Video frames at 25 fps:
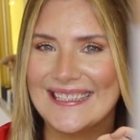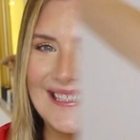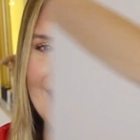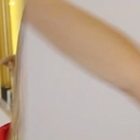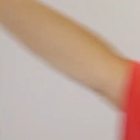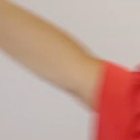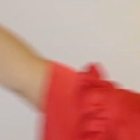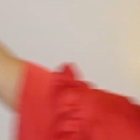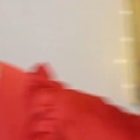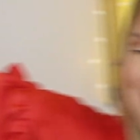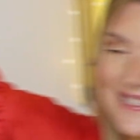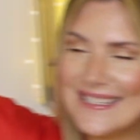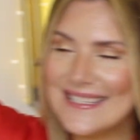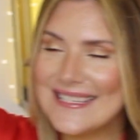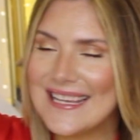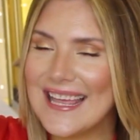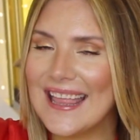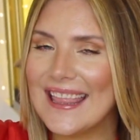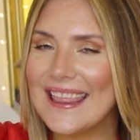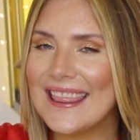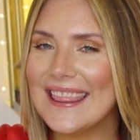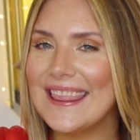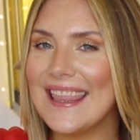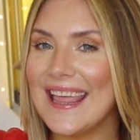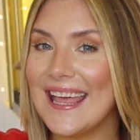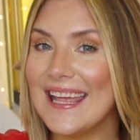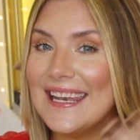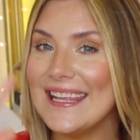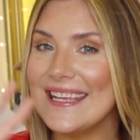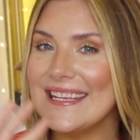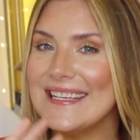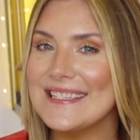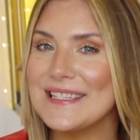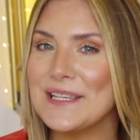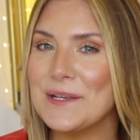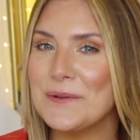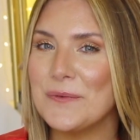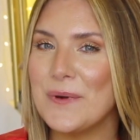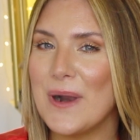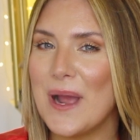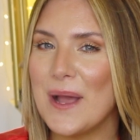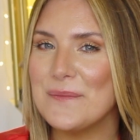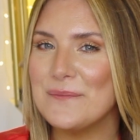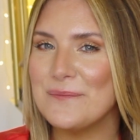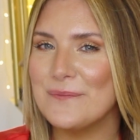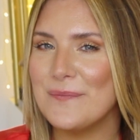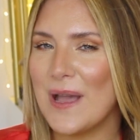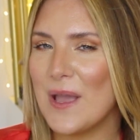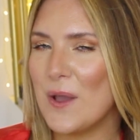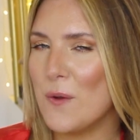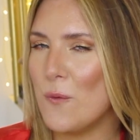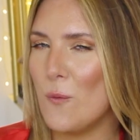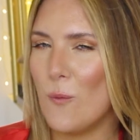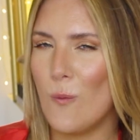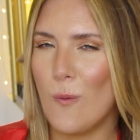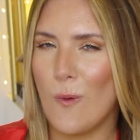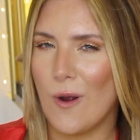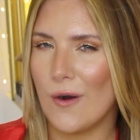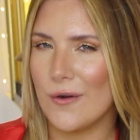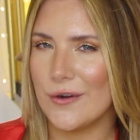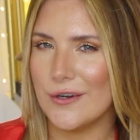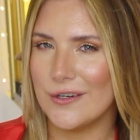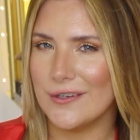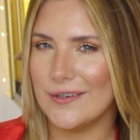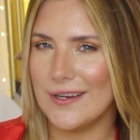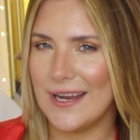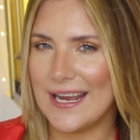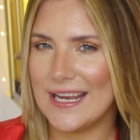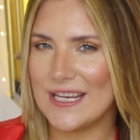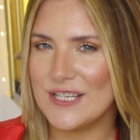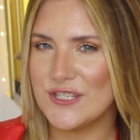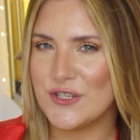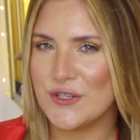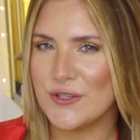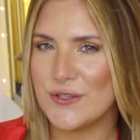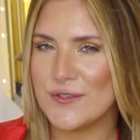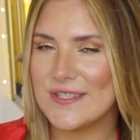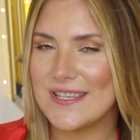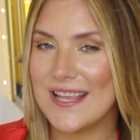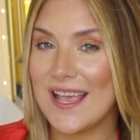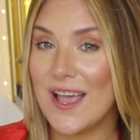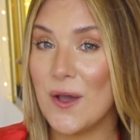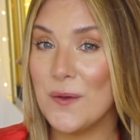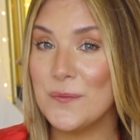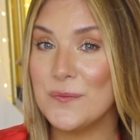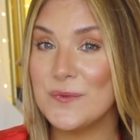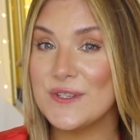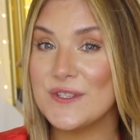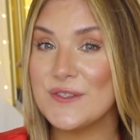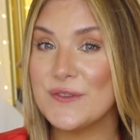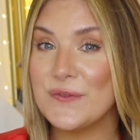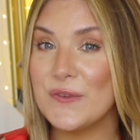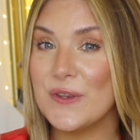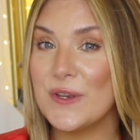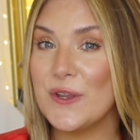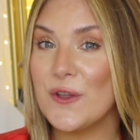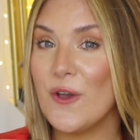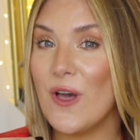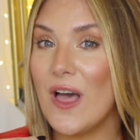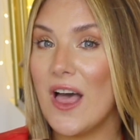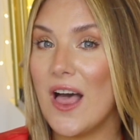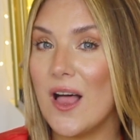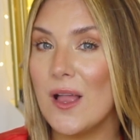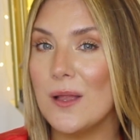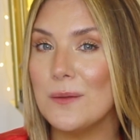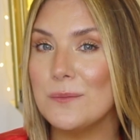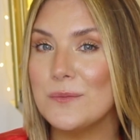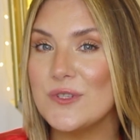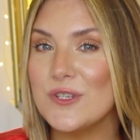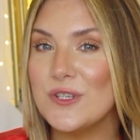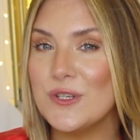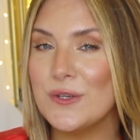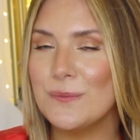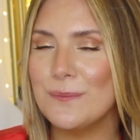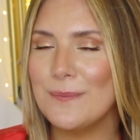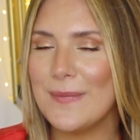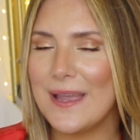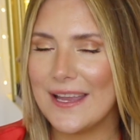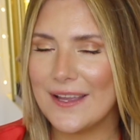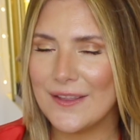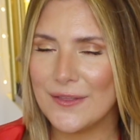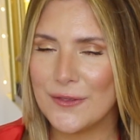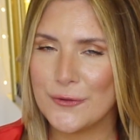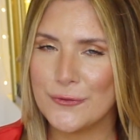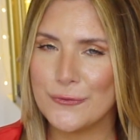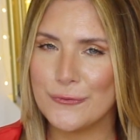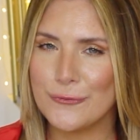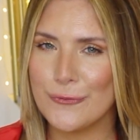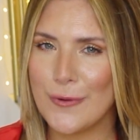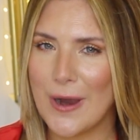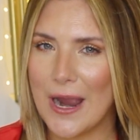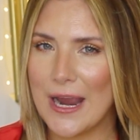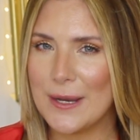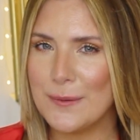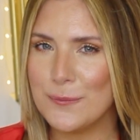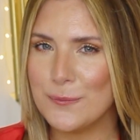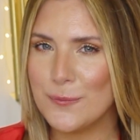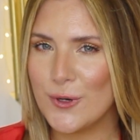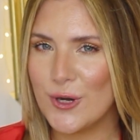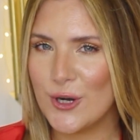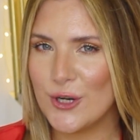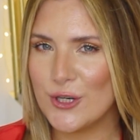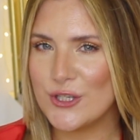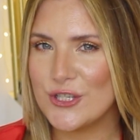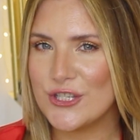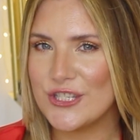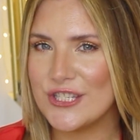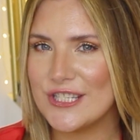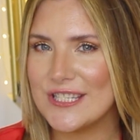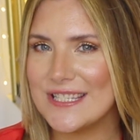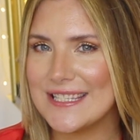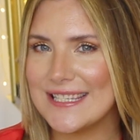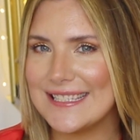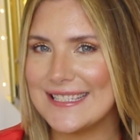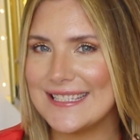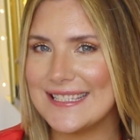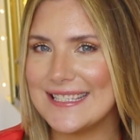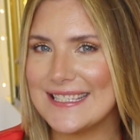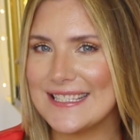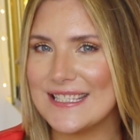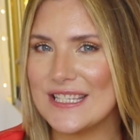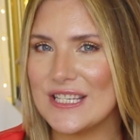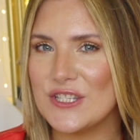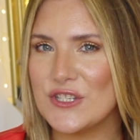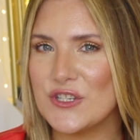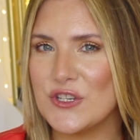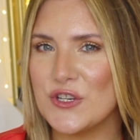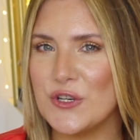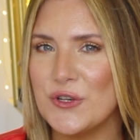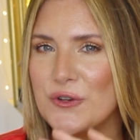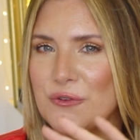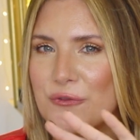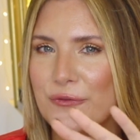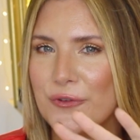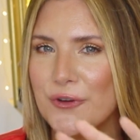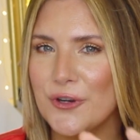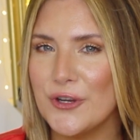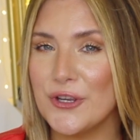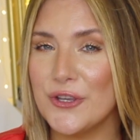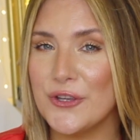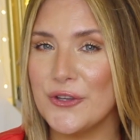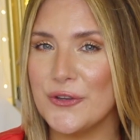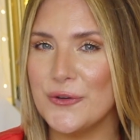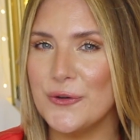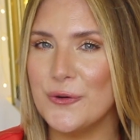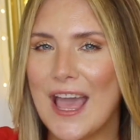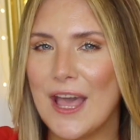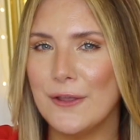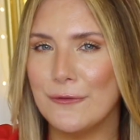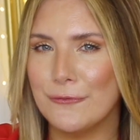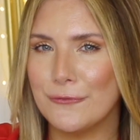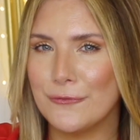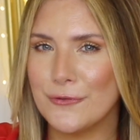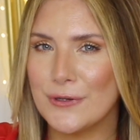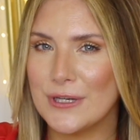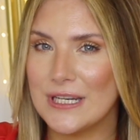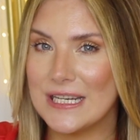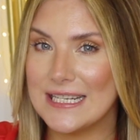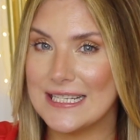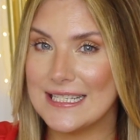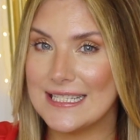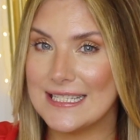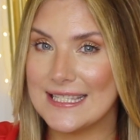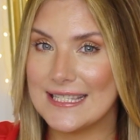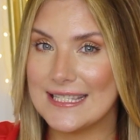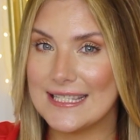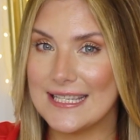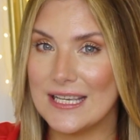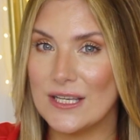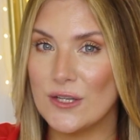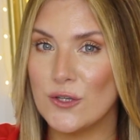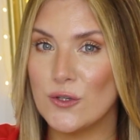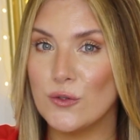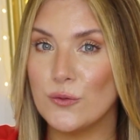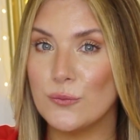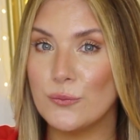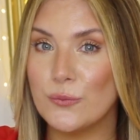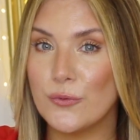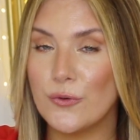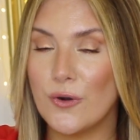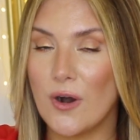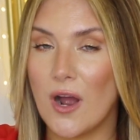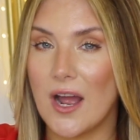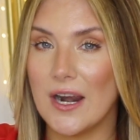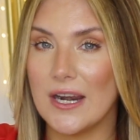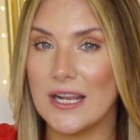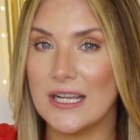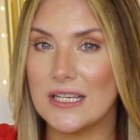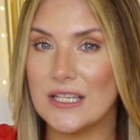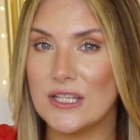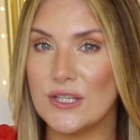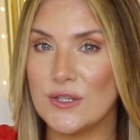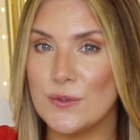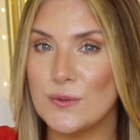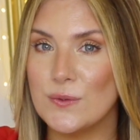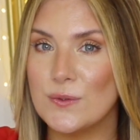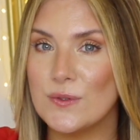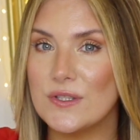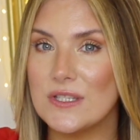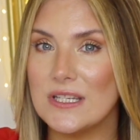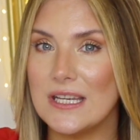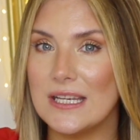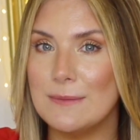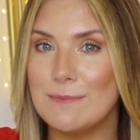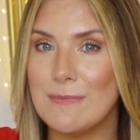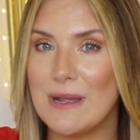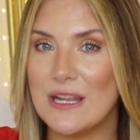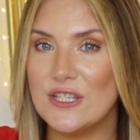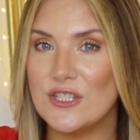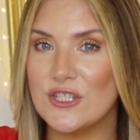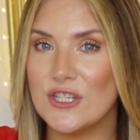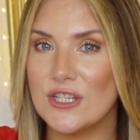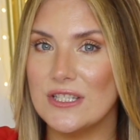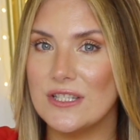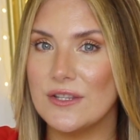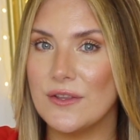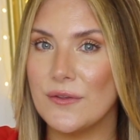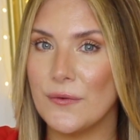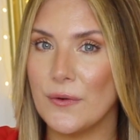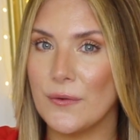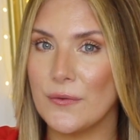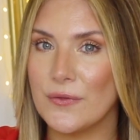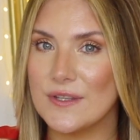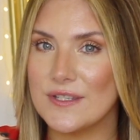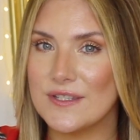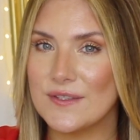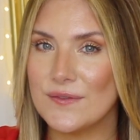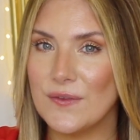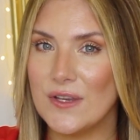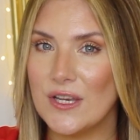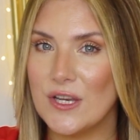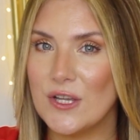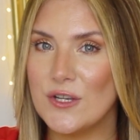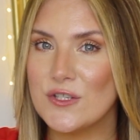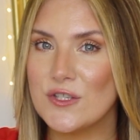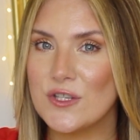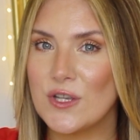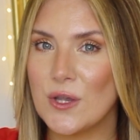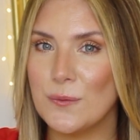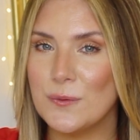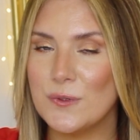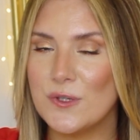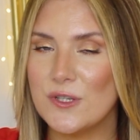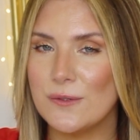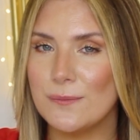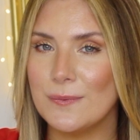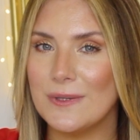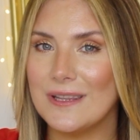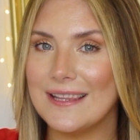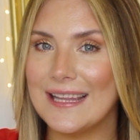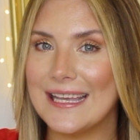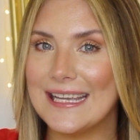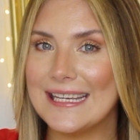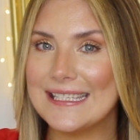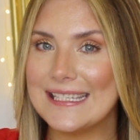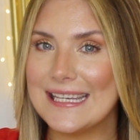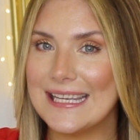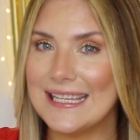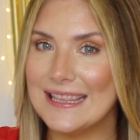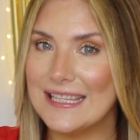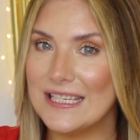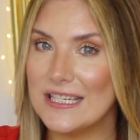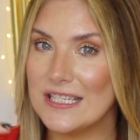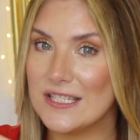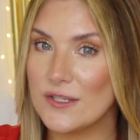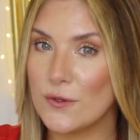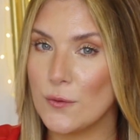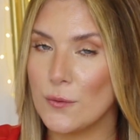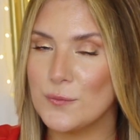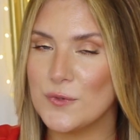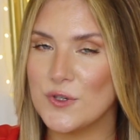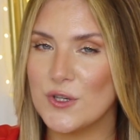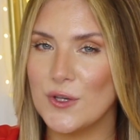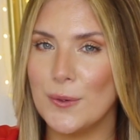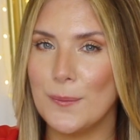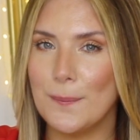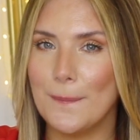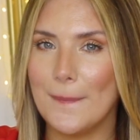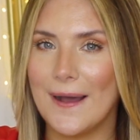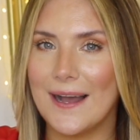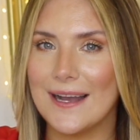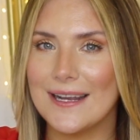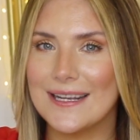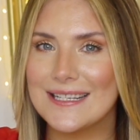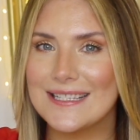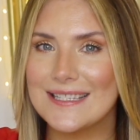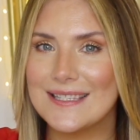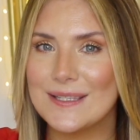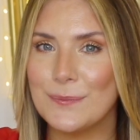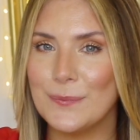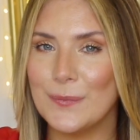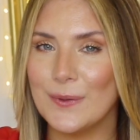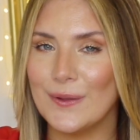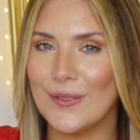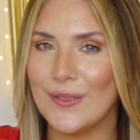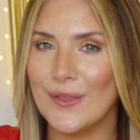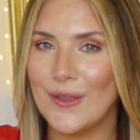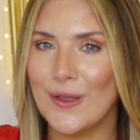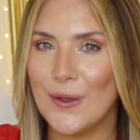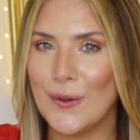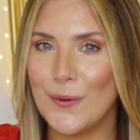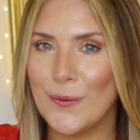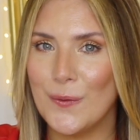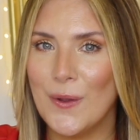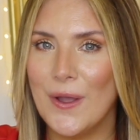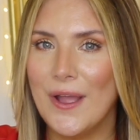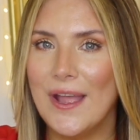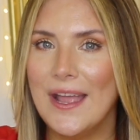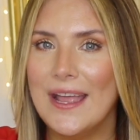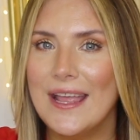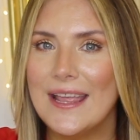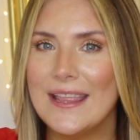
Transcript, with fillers: And that is a wrap, my warrior angels. I hope this video helped you make the right purchase decision for you. Every single product used and mentioned throughout this video is going to be linked in the description box below.